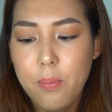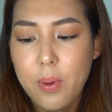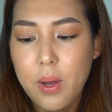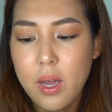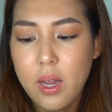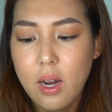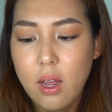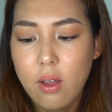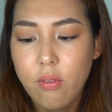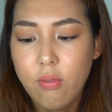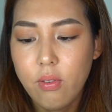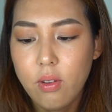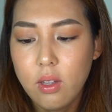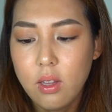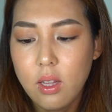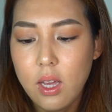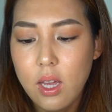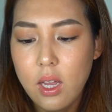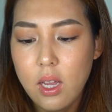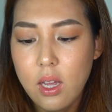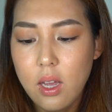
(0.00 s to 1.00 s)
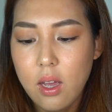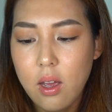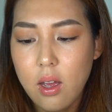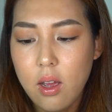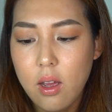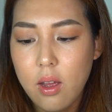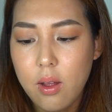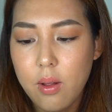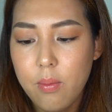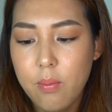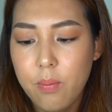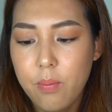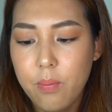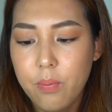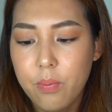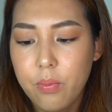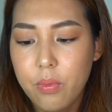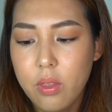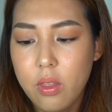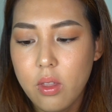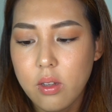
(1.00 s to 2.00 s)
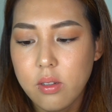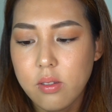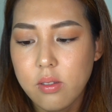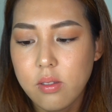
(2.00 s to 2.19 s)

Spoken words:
but I feel like the